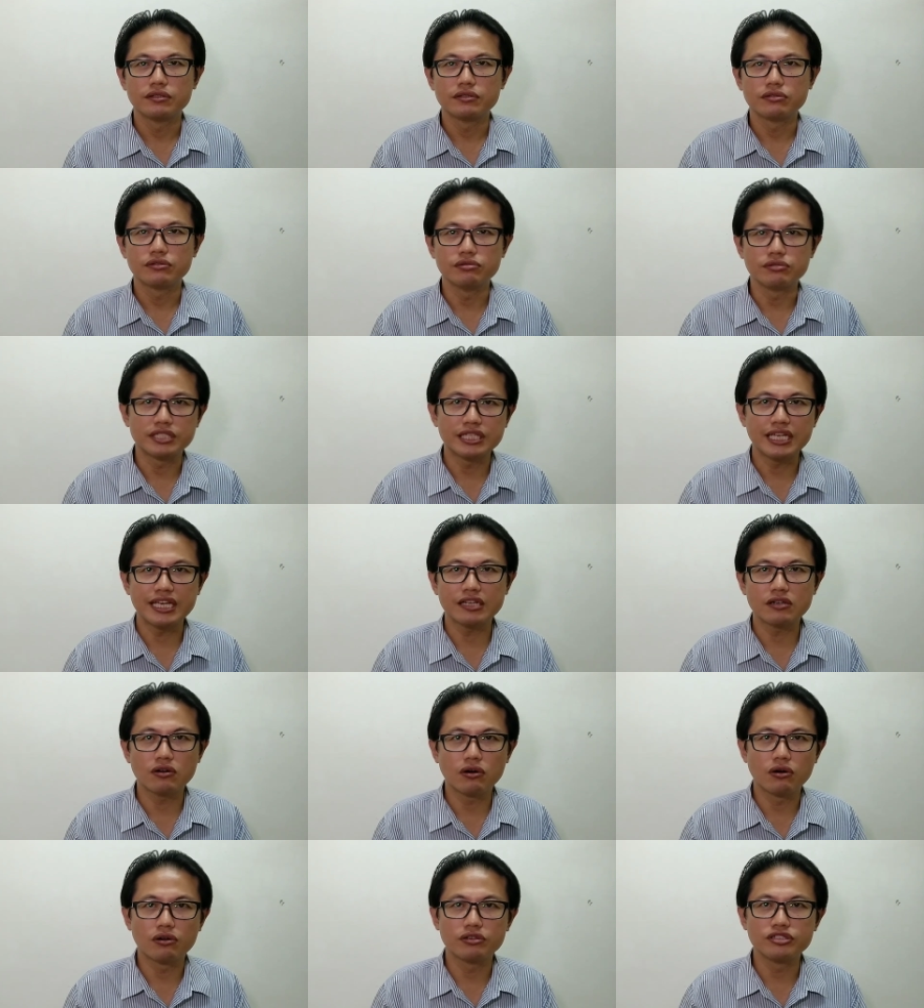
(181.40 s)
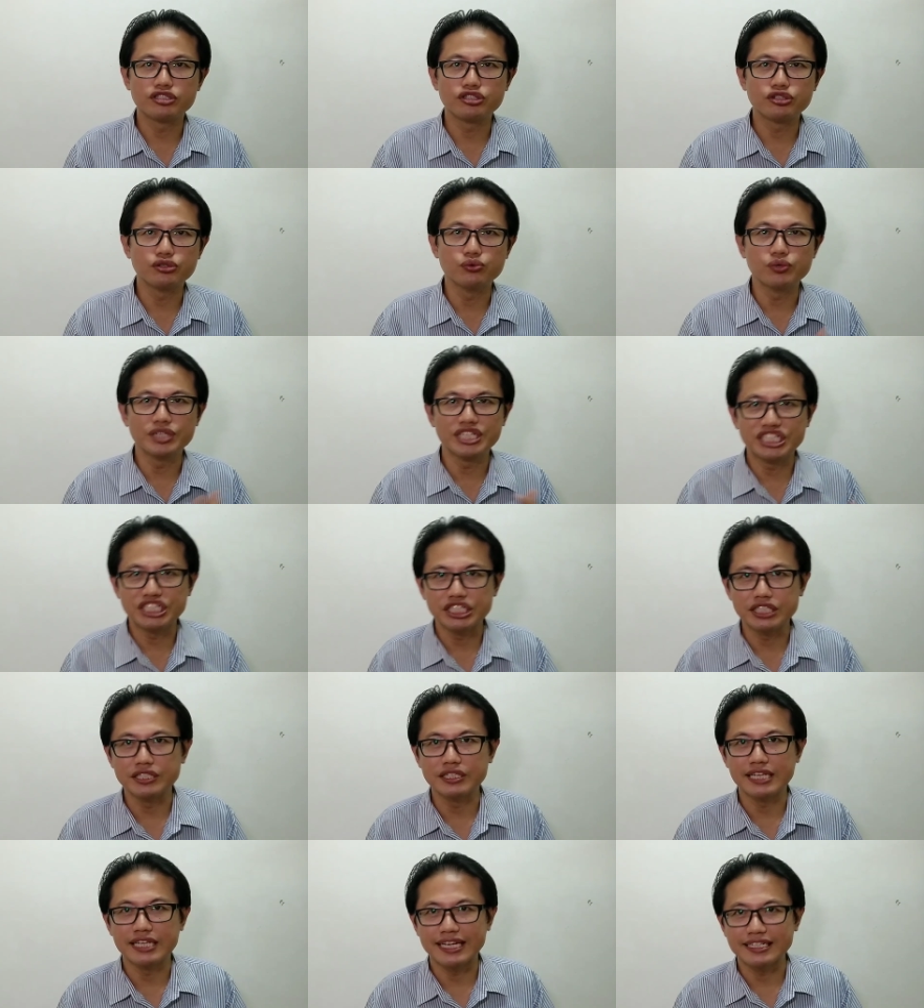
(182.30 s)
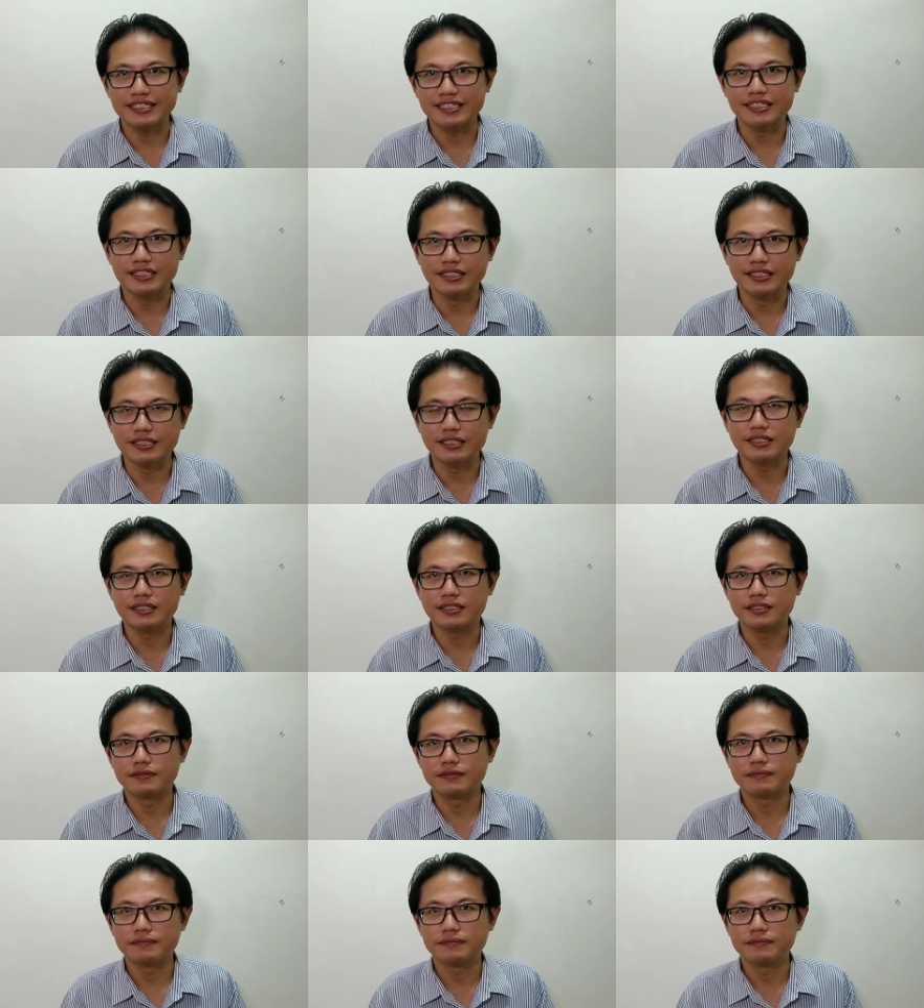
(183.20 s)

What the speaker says: to take on tuition lessons?